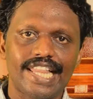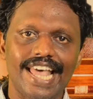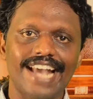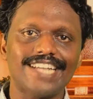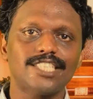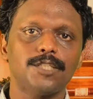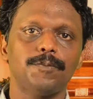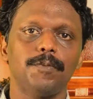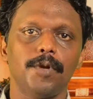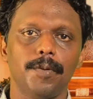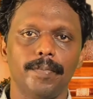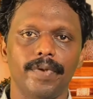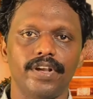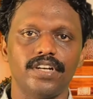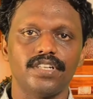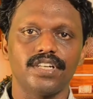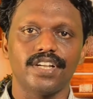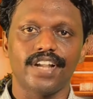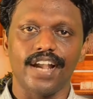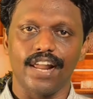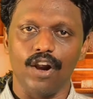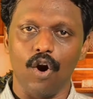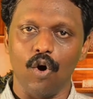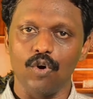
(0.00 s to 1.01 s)
The
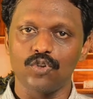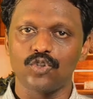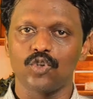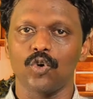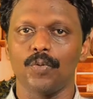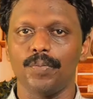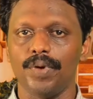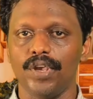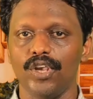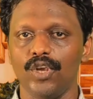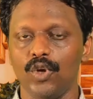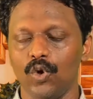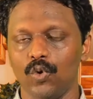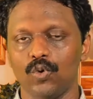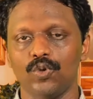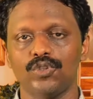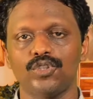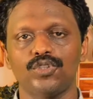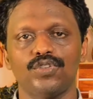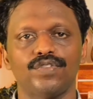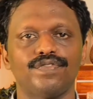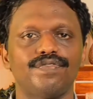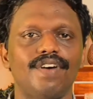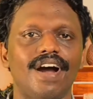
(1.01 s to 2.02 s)
experiment can also be
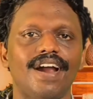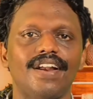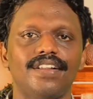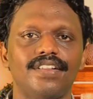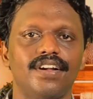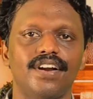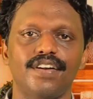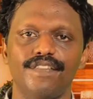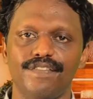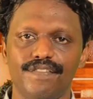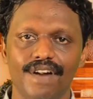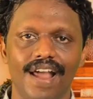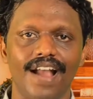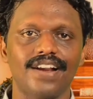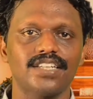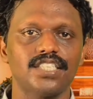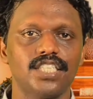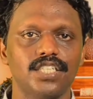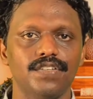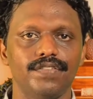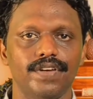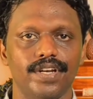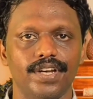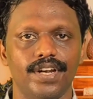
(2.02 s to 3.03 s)
used to find the
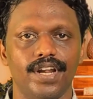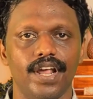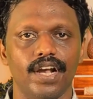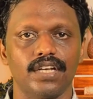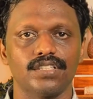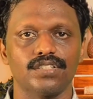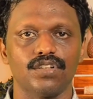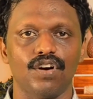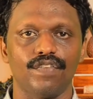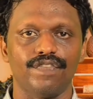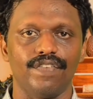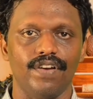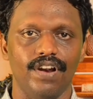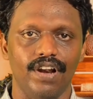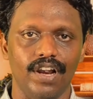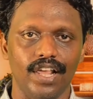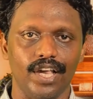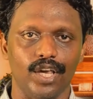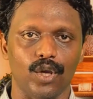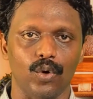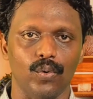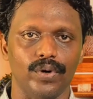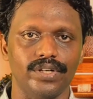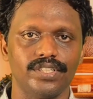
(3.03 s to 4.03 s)
refractive index of a
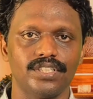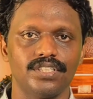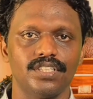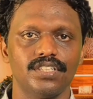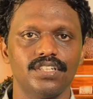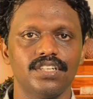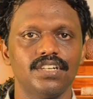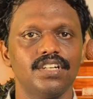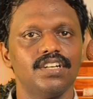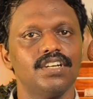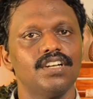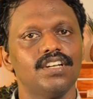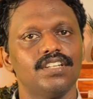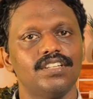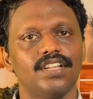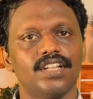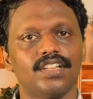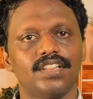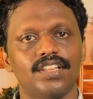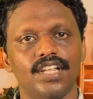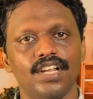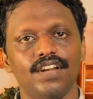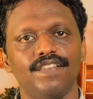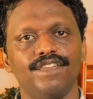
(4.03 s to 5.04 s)
liquid,
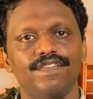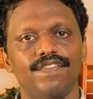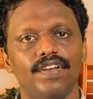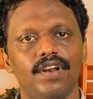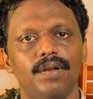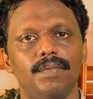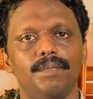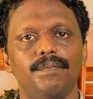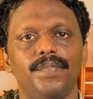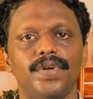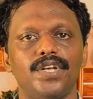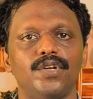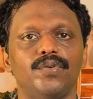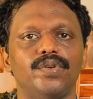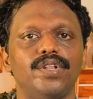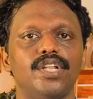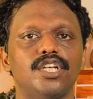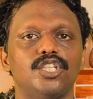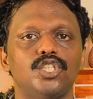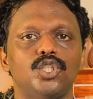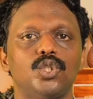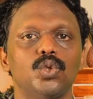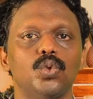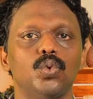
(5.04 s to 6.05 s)
the thin film
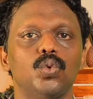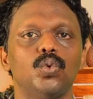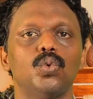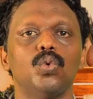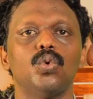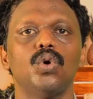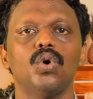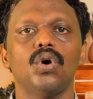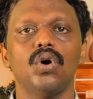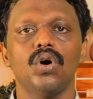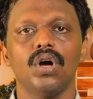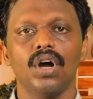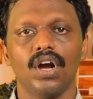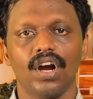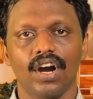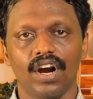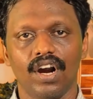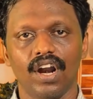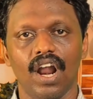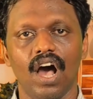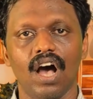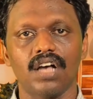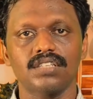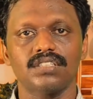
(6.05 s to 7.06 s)
between the two
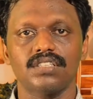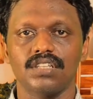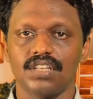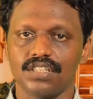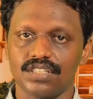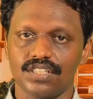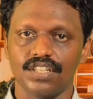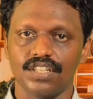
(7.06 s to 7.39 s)
glass